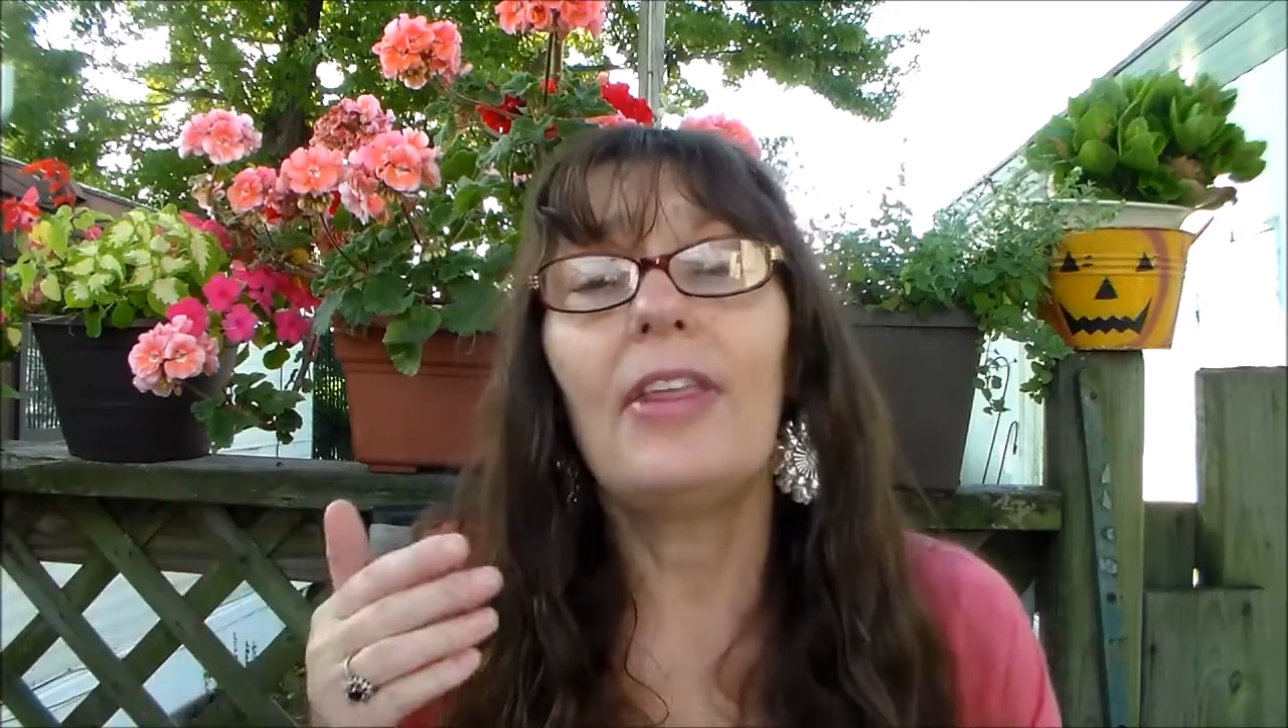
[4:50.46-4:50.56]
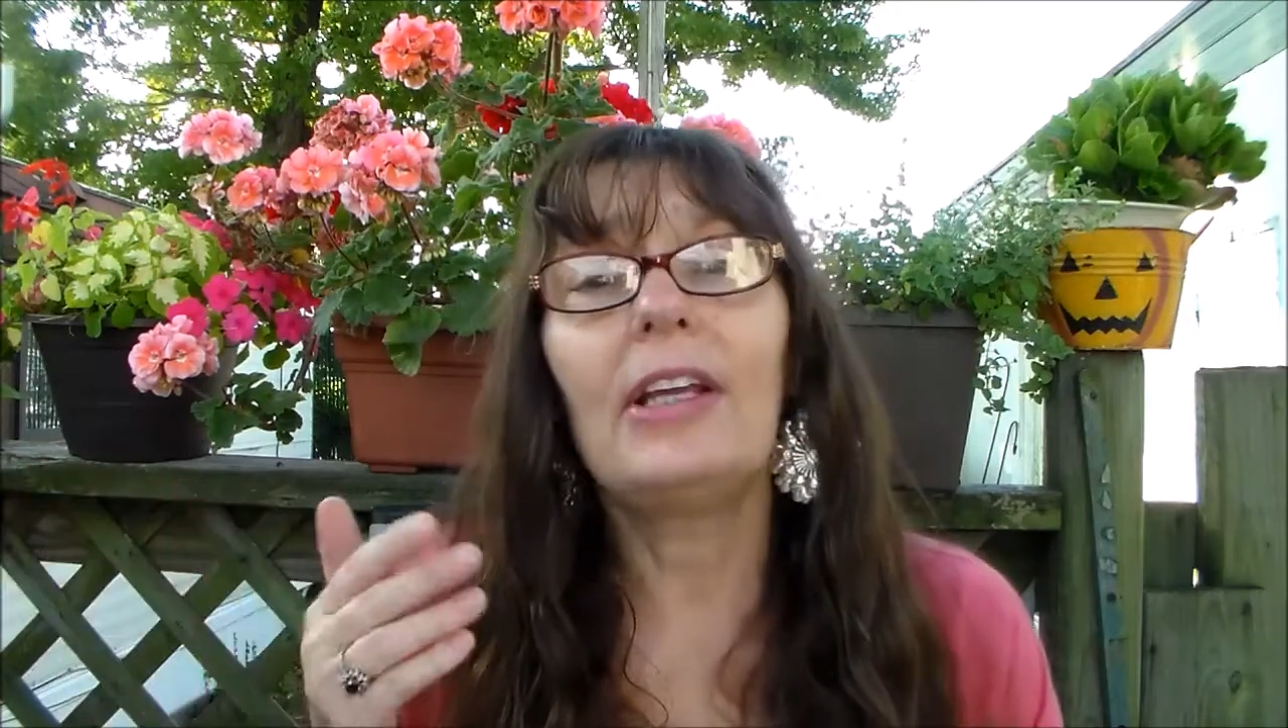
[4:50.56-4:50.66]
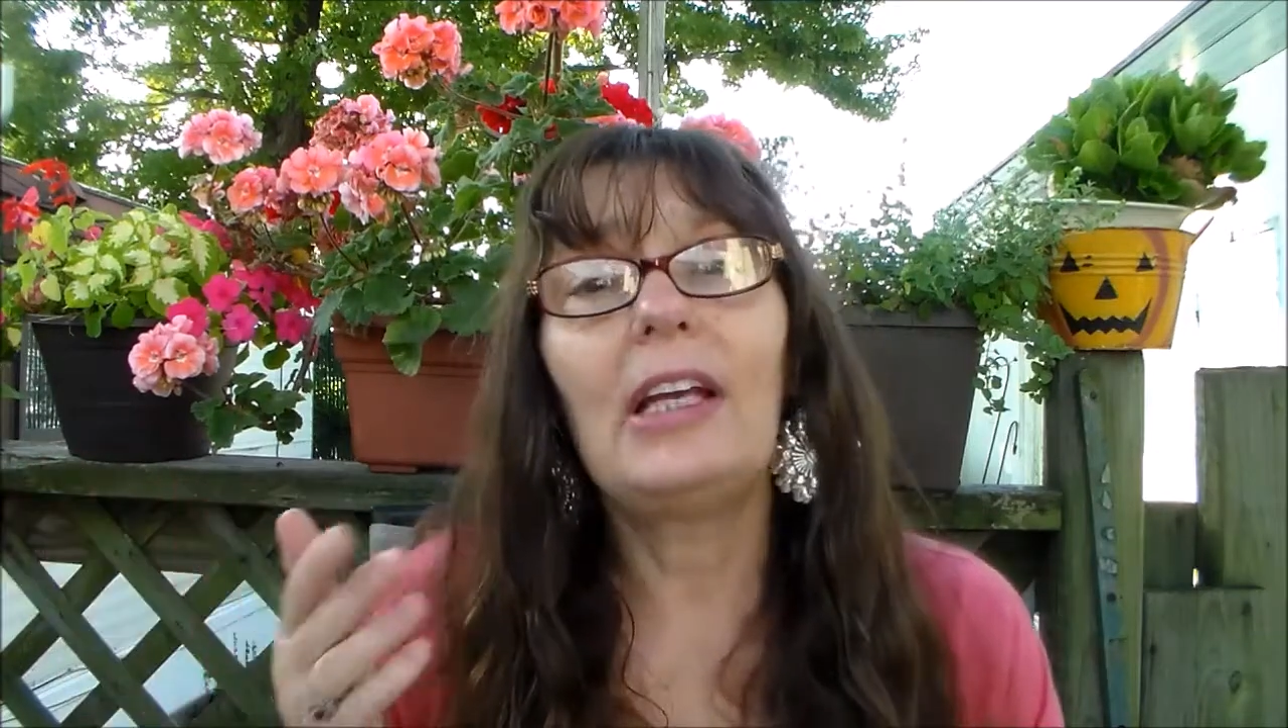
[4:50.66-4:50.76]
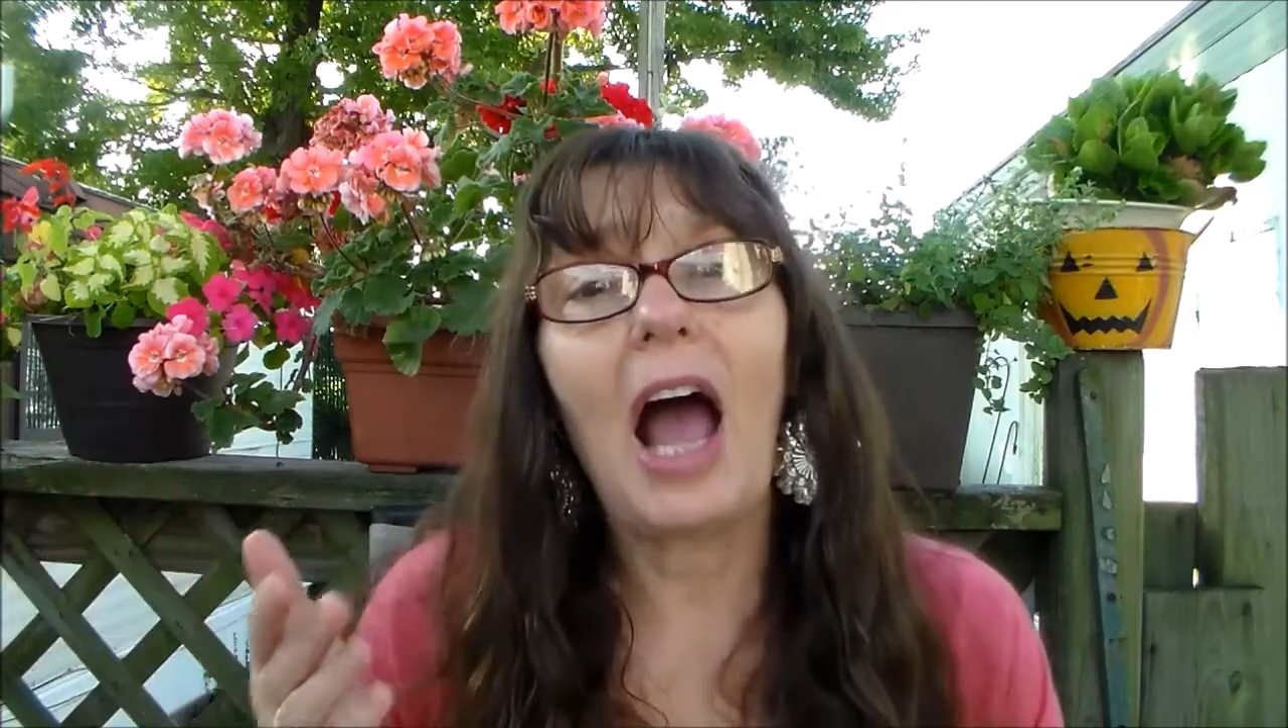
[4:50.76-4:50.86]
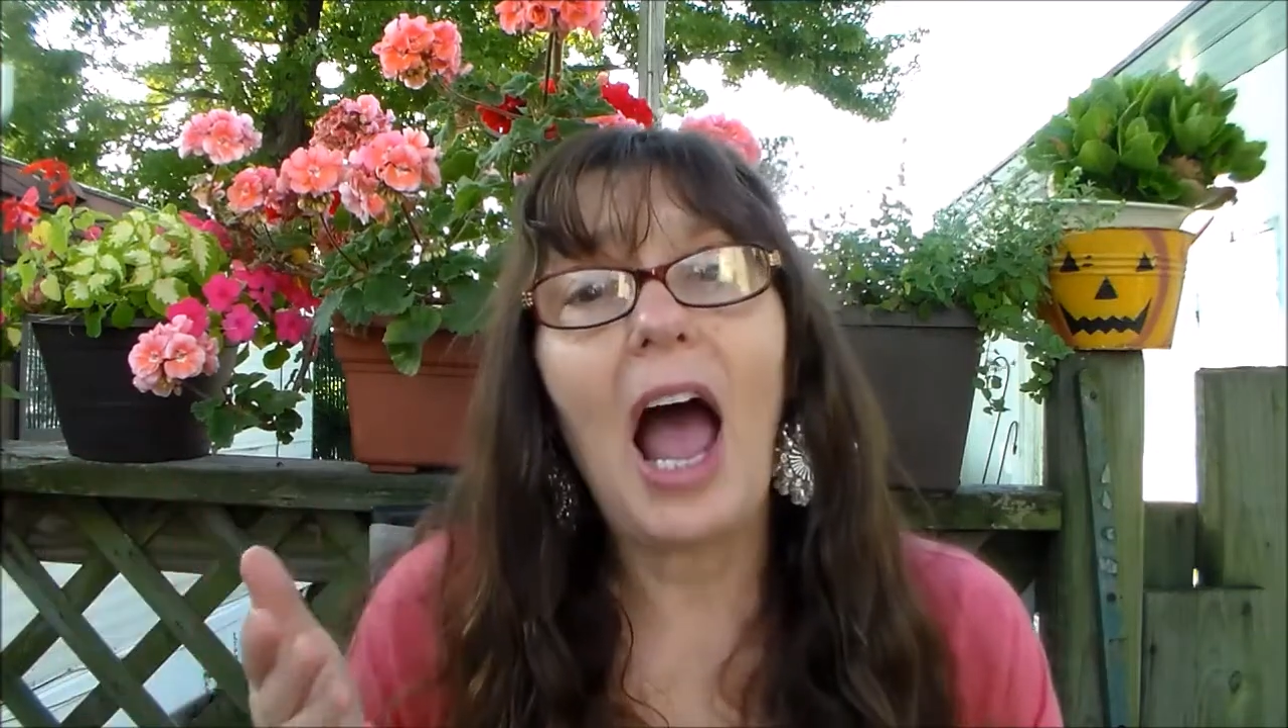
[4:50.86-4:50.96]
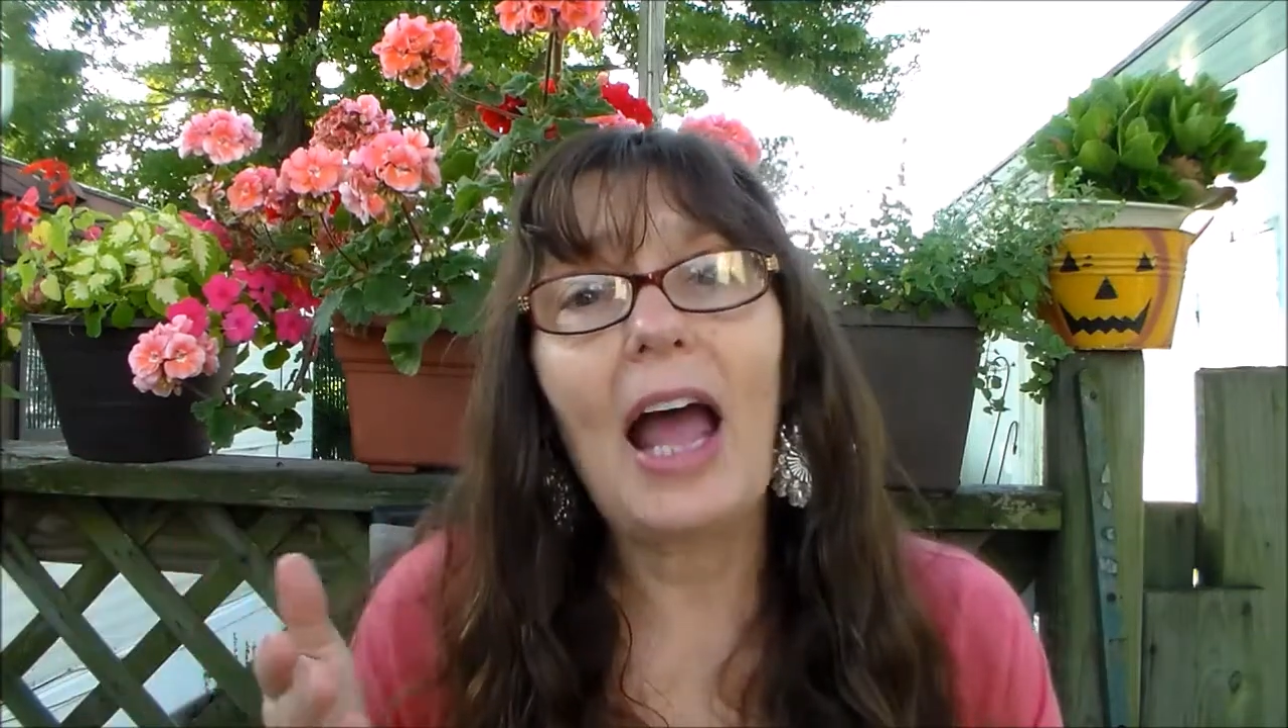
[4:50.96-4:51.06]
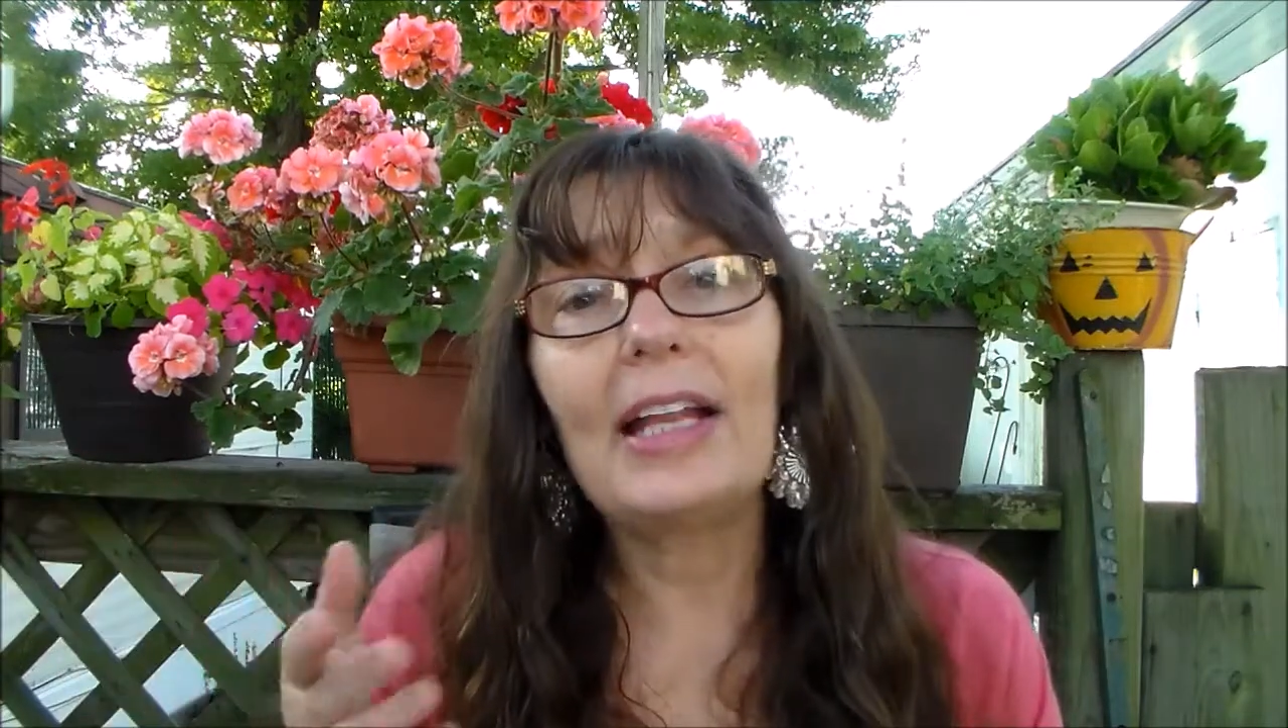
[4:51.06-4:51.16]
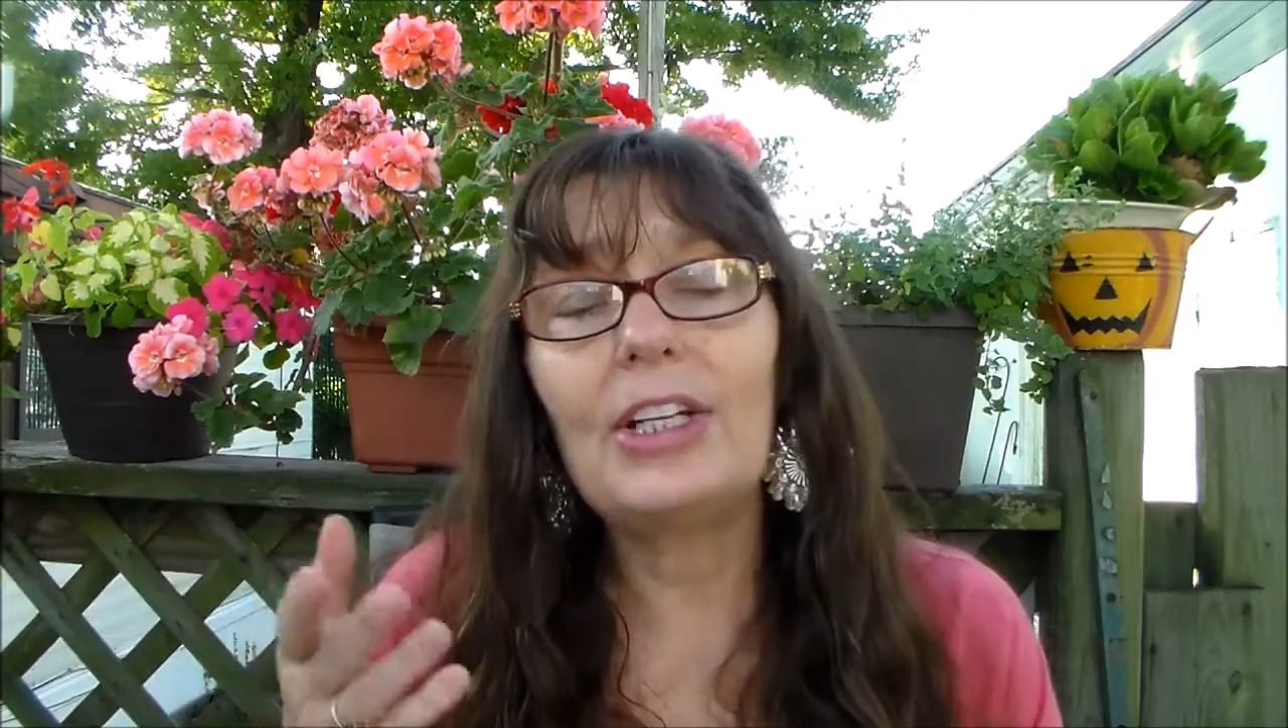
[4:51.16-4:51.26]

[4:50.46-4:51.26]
that God